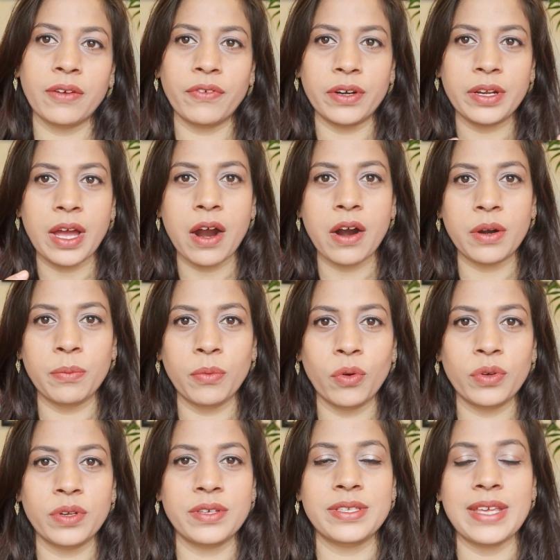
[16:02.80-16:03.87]
a very
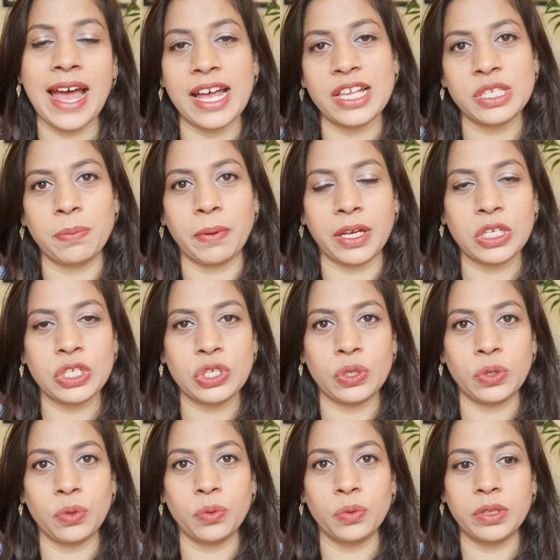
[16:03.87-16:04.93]
harmonious aspect
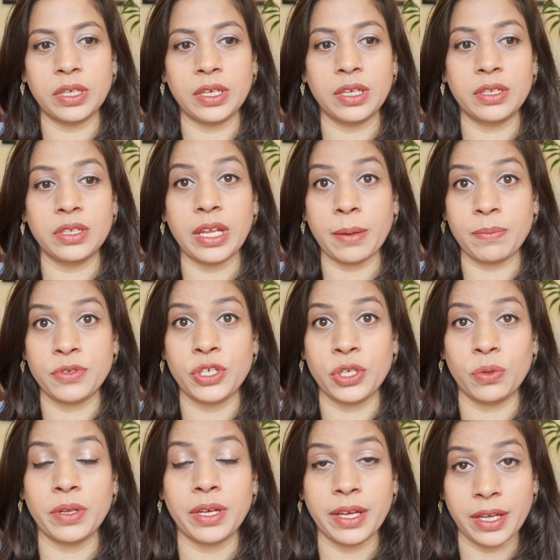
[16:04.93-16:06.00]
to the
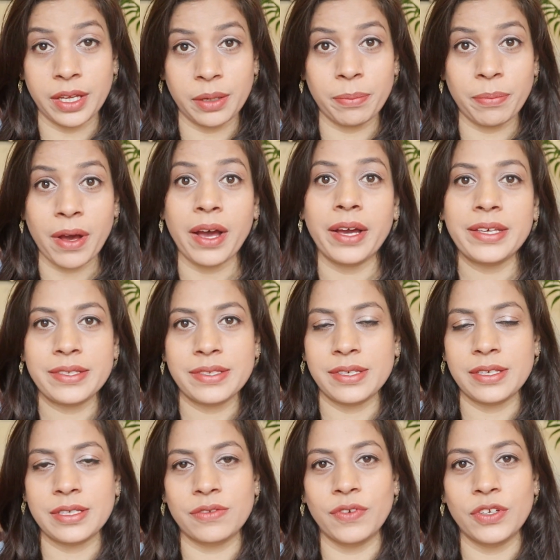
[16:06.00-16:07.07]
Neptune in
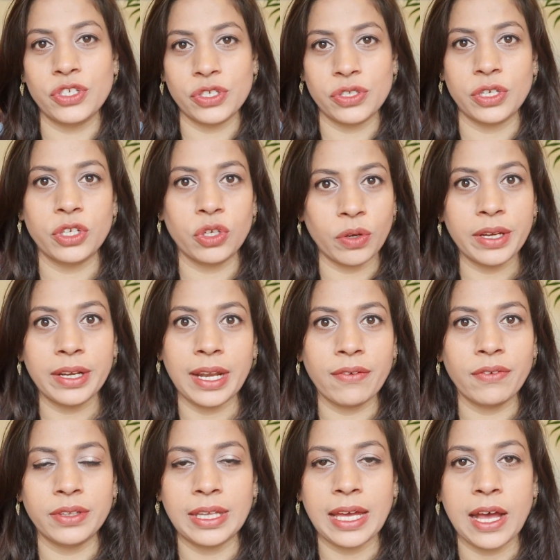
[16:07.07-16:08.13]
Pisces, which is in your
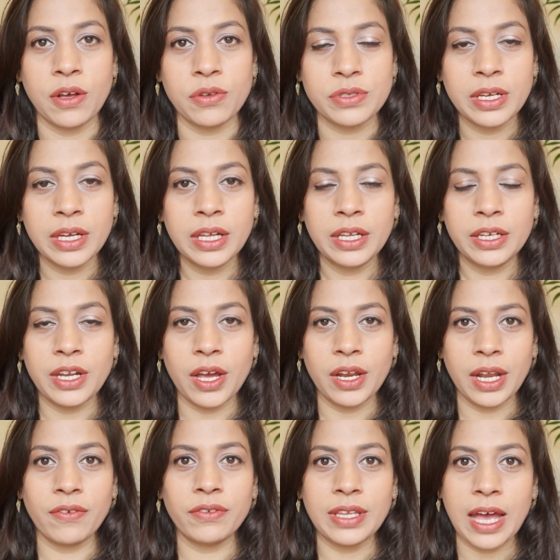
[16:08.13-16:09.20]
11th house. Now,
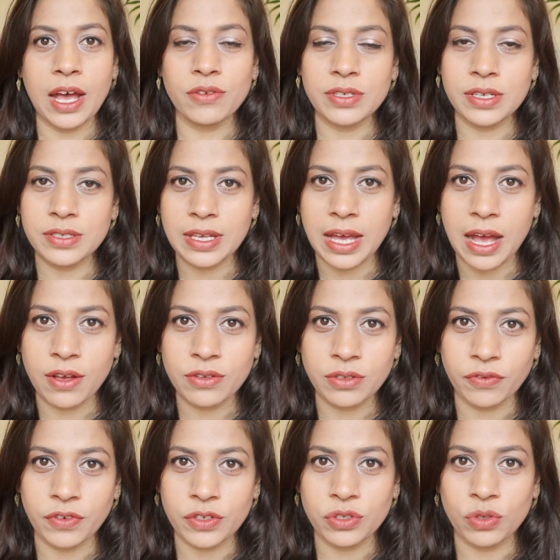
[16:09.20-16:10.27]
11th house is the house
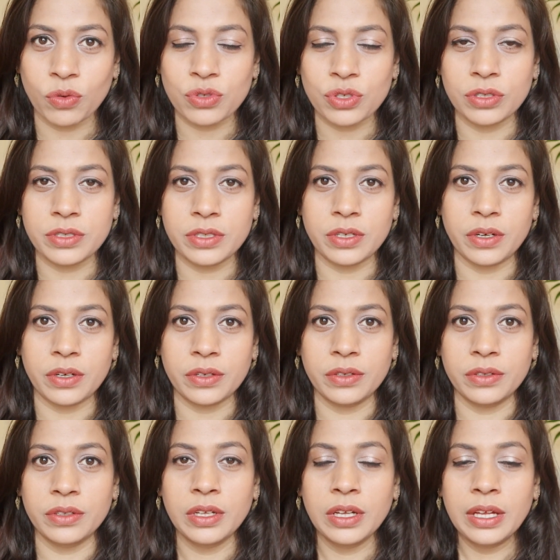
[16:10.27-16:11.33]
of your social
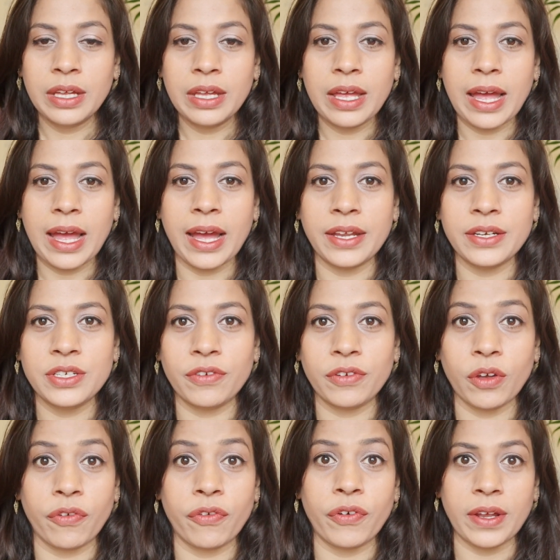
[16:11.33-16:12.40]
circle
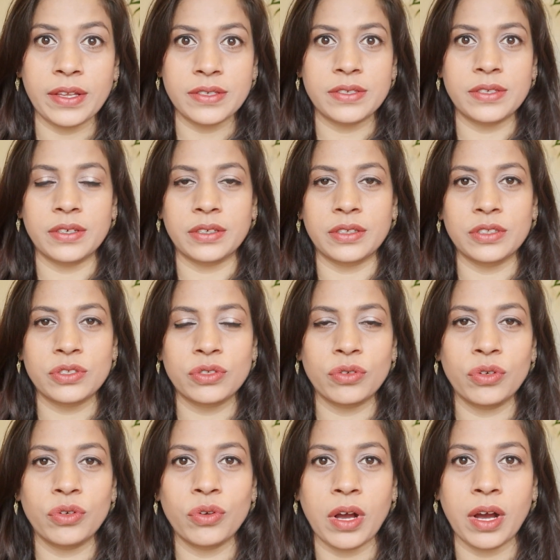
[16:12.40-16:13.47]
and your friend circle. So
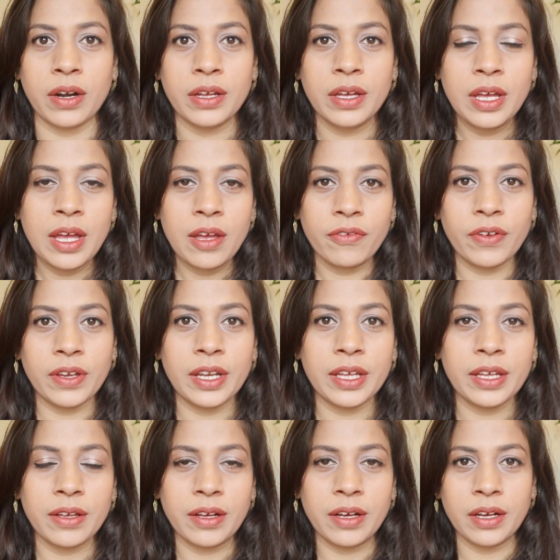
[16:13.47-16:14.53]
you are
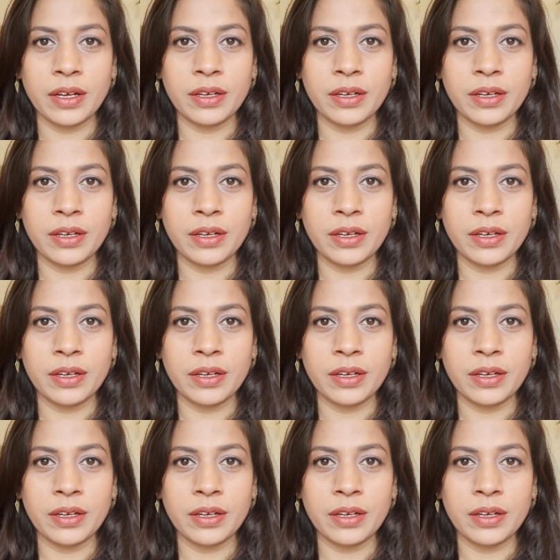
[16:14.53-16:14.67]
feeling